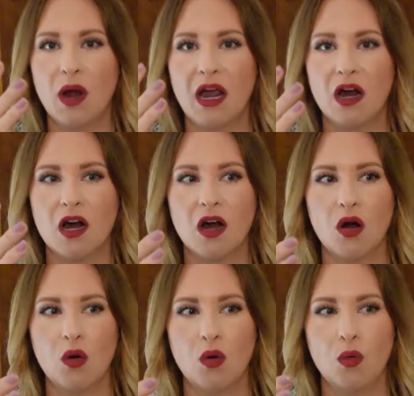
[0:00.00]

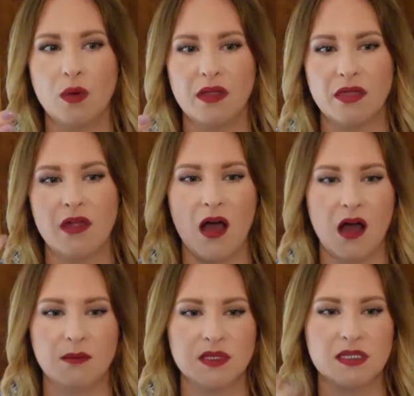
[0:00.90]
where with
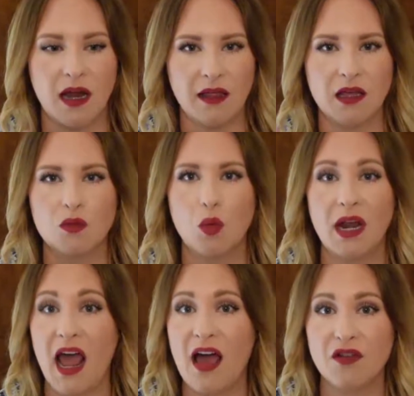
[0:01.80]
styling and
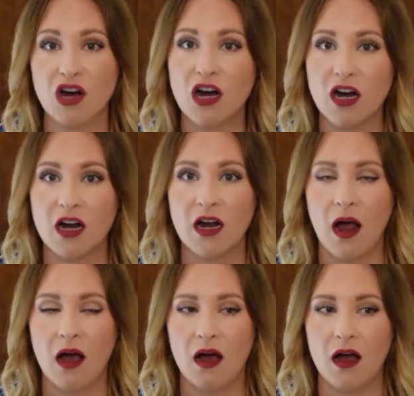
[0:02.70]
whatever,
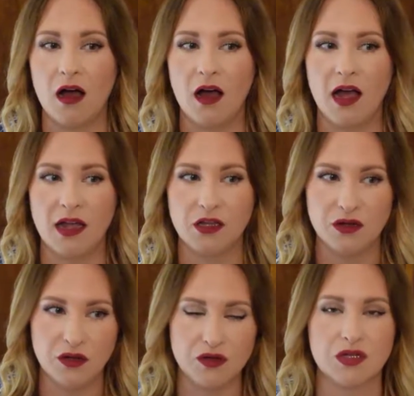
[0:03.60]
I
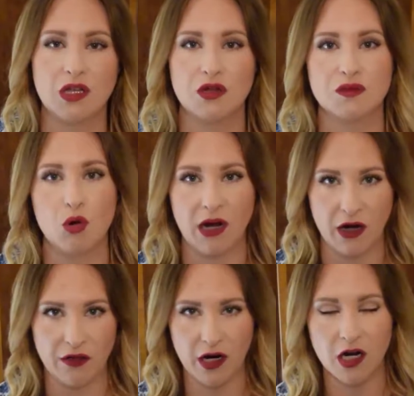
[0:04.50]
usually lose more
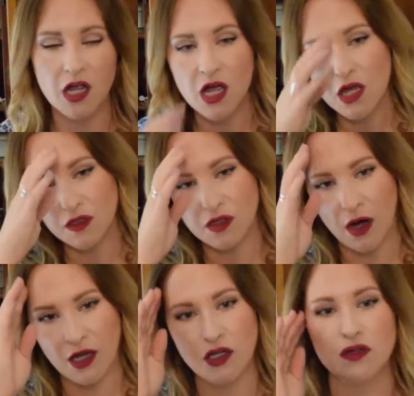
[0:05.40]
hair there. So
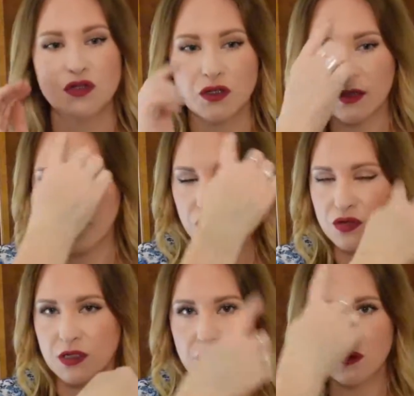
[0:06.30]
I
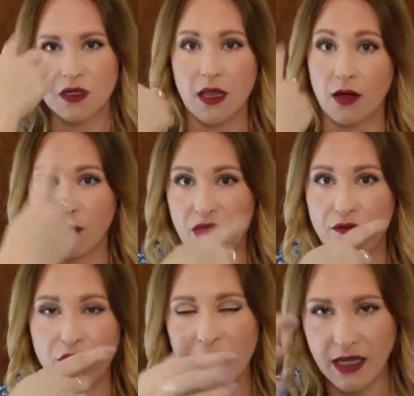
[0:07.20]
usually use it like around the
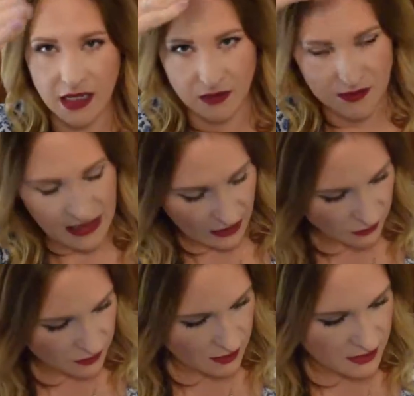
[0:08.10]
front and
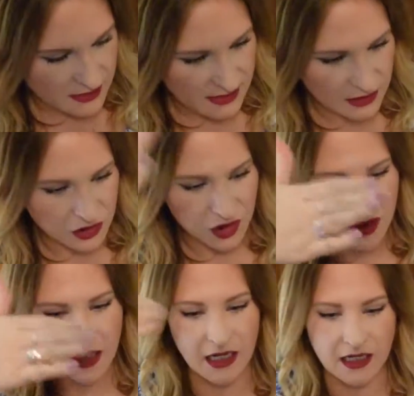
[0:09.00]
down the
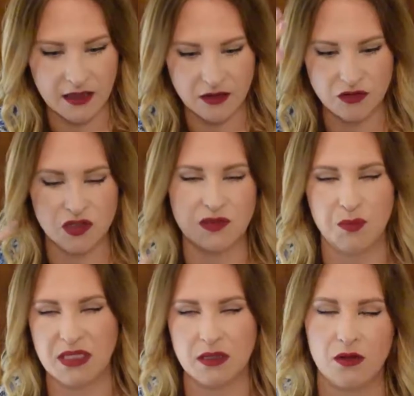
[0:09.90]
center and
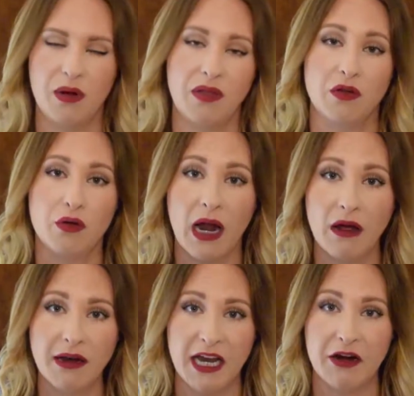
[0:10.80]
just basically around the
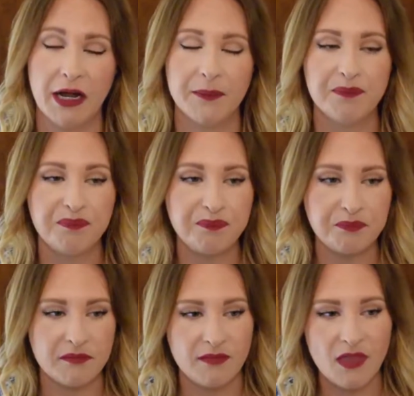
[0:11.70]
crown area.
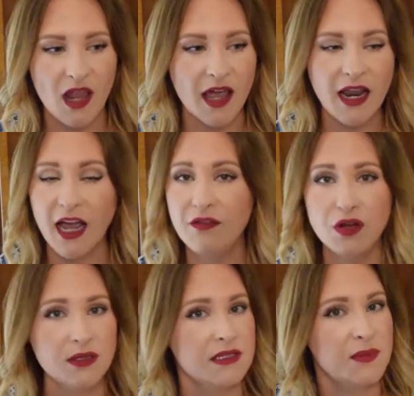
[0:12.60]
And I have
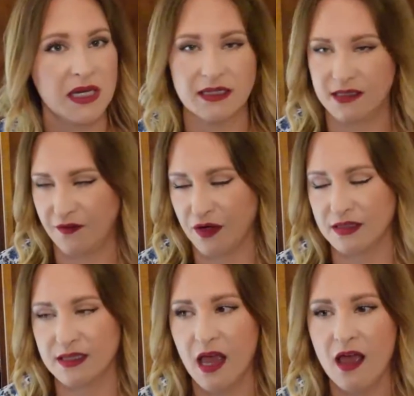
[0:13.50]
noticed the biggest difference.